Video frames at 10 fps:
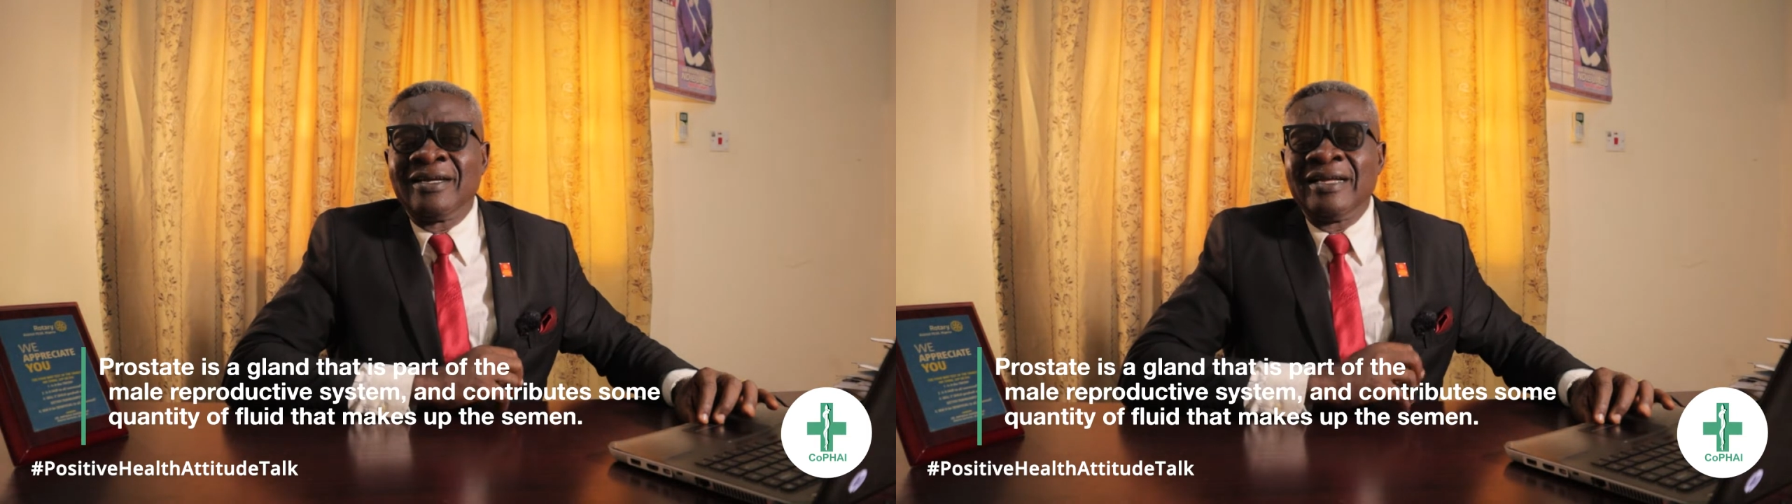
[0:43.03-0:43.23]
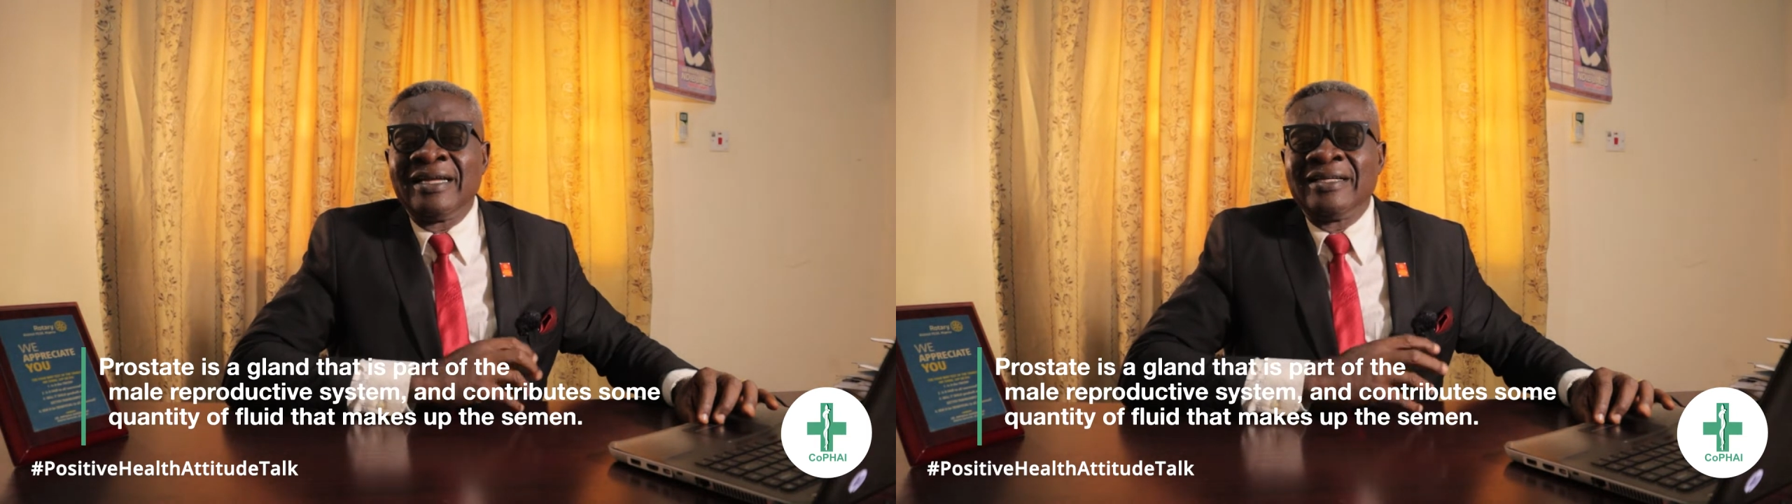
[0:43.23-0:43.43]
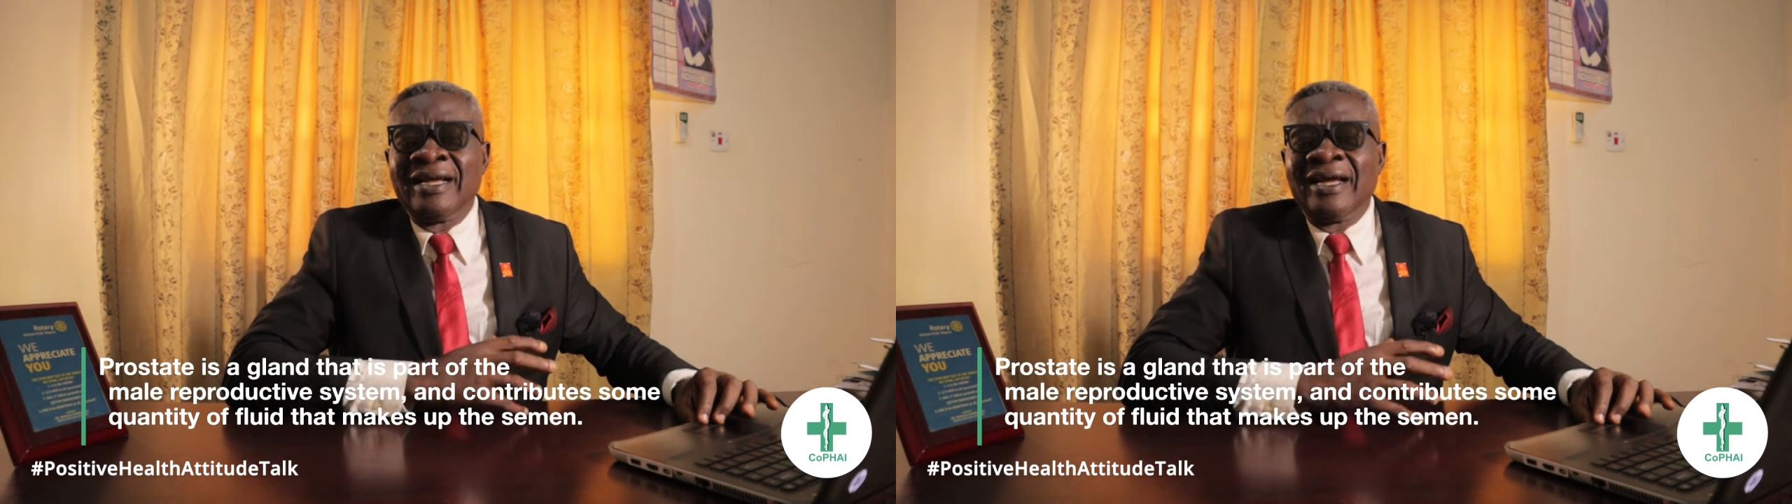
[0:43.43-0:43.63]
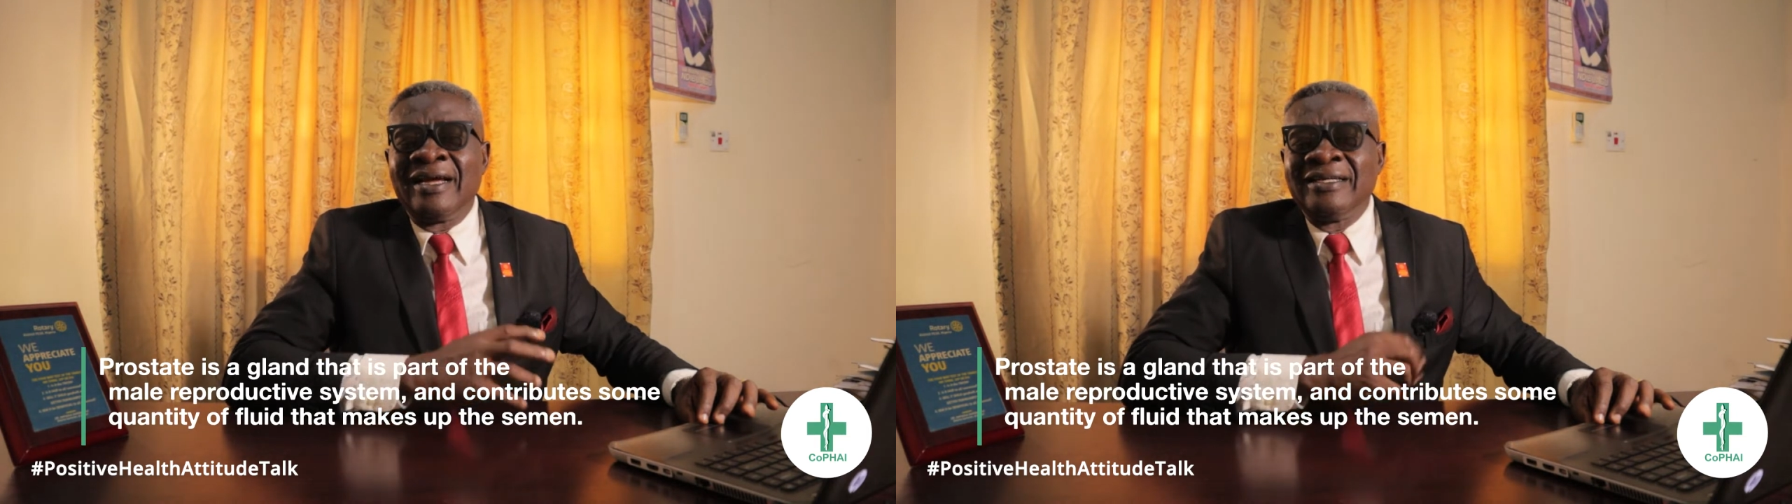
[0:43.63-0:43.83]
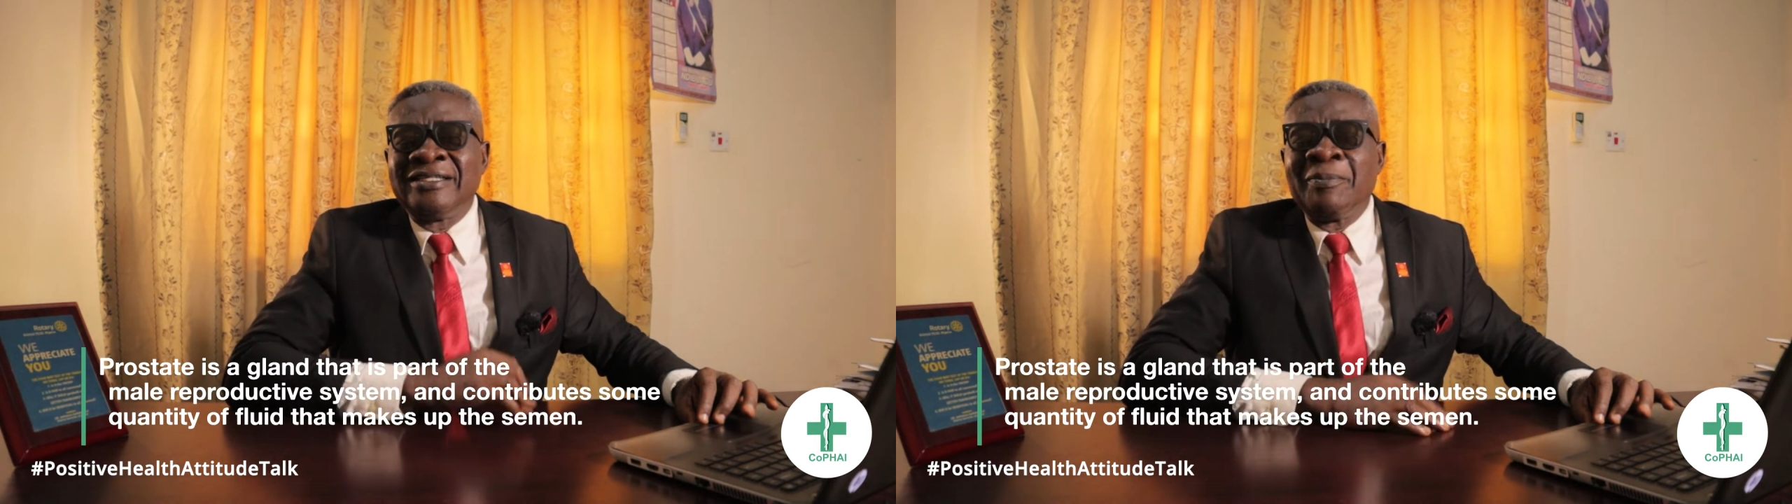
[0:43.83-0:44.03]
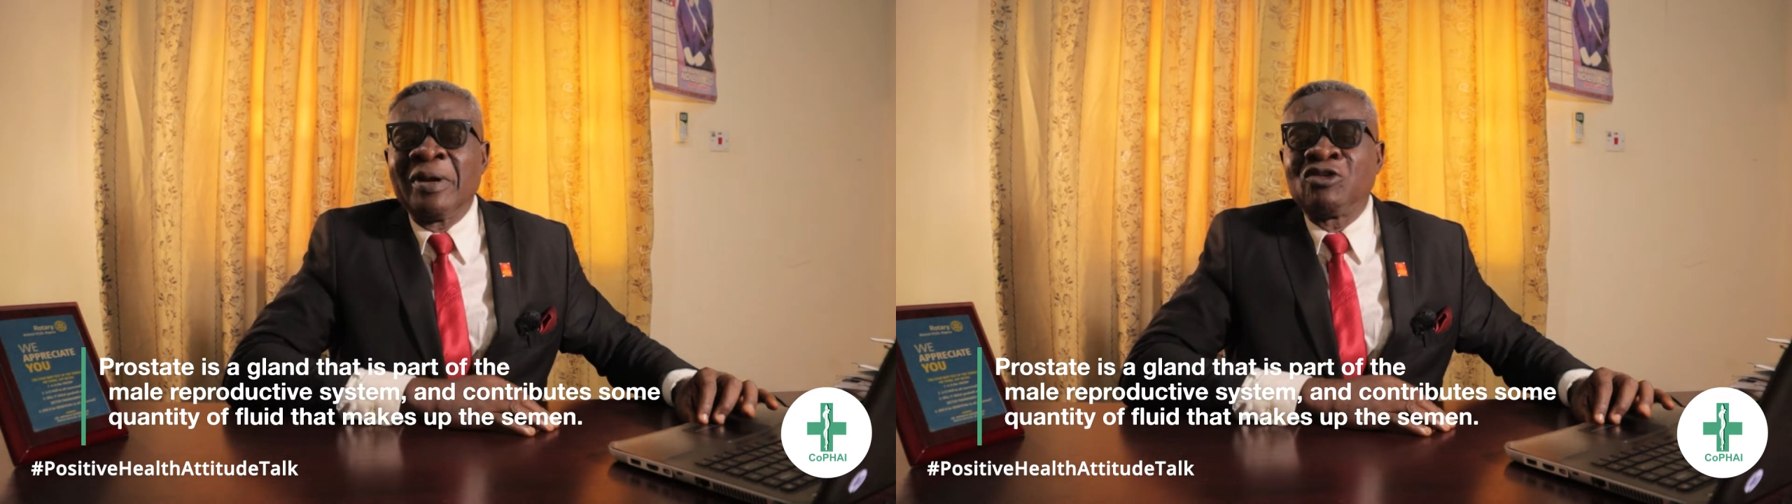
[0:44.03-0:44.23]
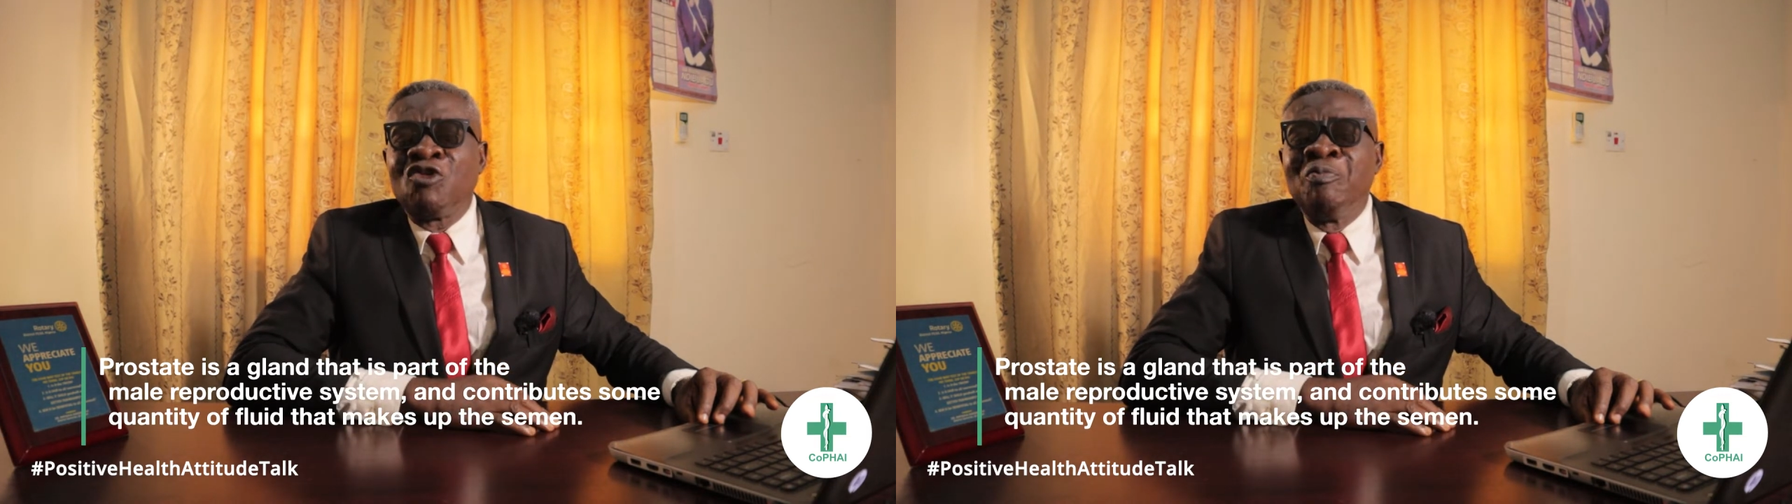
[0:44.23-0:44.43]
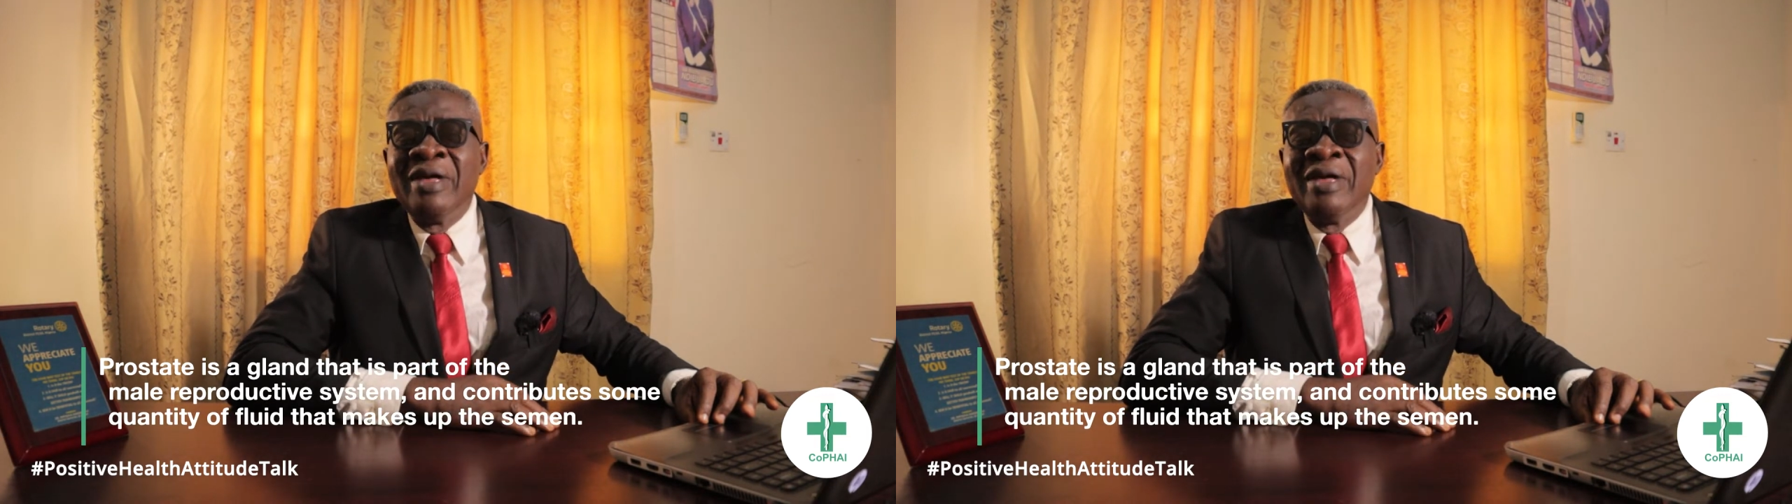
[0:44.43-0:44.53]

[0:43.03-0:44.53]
that is a part of